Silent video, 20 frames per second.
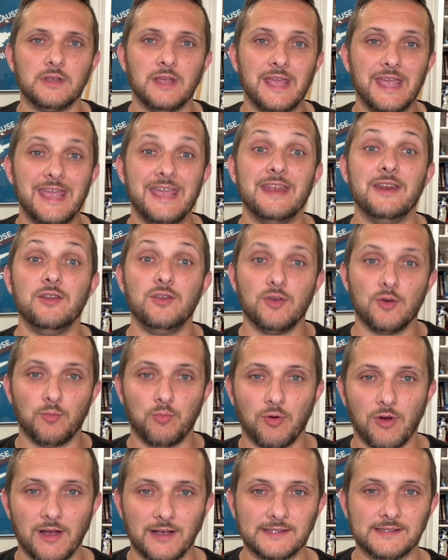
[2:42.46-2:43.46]
in your
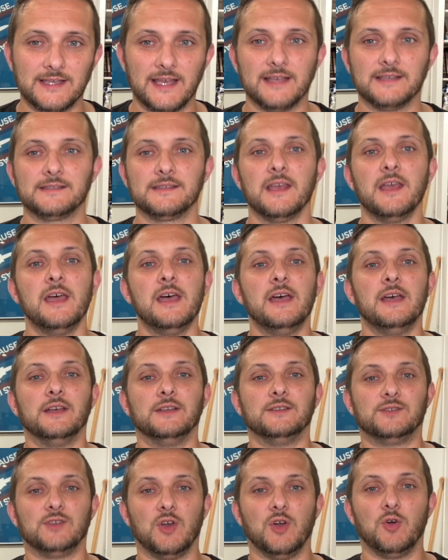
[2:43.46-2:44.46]
process.
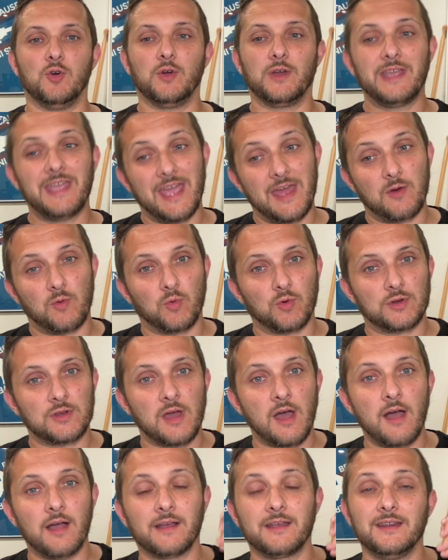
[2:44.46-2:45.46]
So again, we're
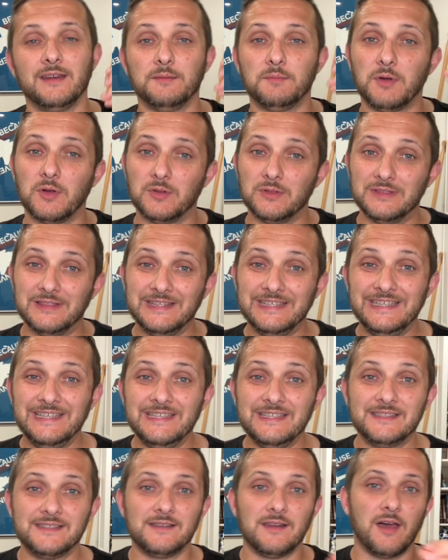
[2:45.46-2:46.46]
talking about
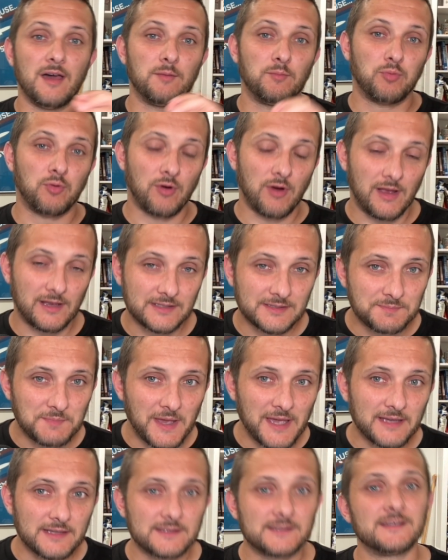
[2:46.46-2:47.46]
leads, not
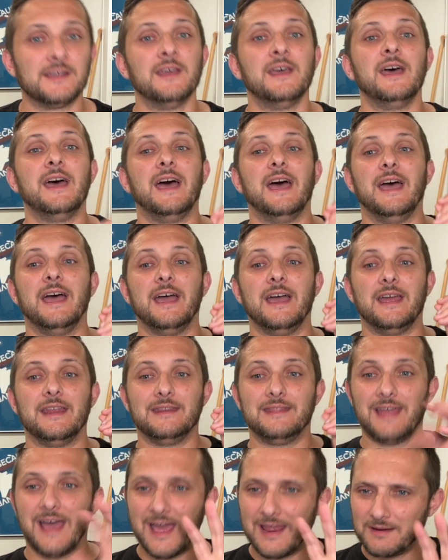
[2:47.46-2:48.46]
prospects.
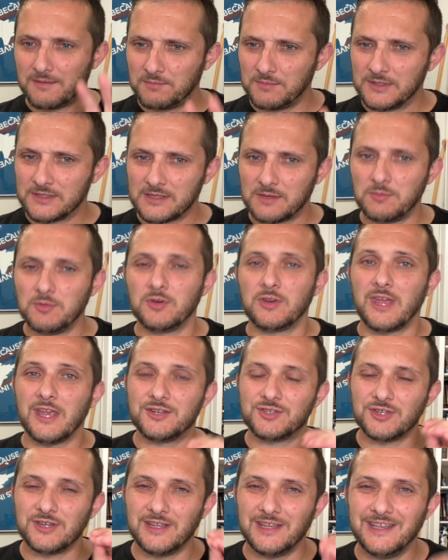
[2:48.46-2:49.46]
And that
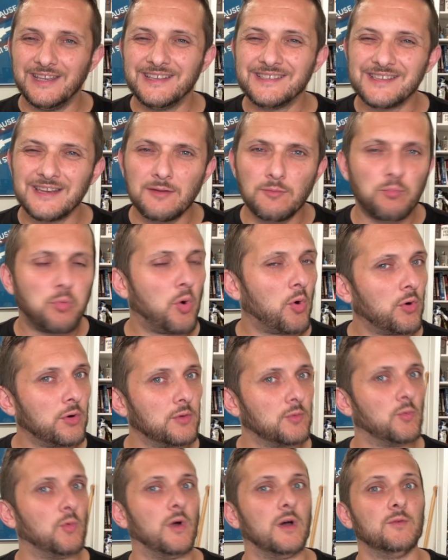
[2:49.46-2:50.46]
miscommunication is an
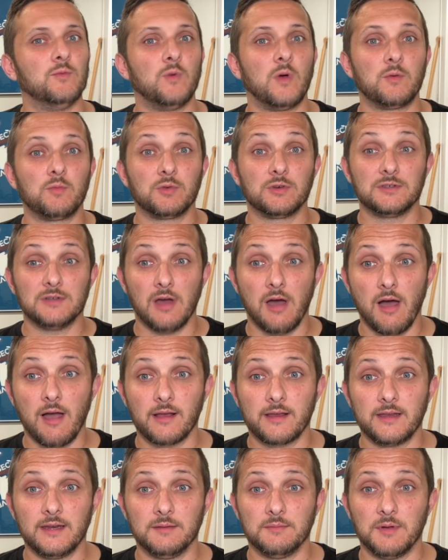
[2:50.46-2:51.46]
important one when we're
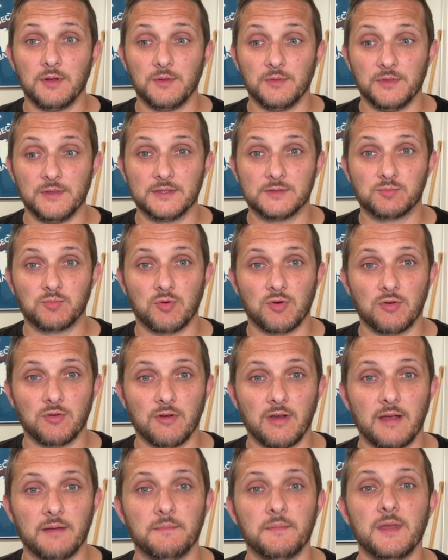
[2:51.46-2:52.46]
talking about this program.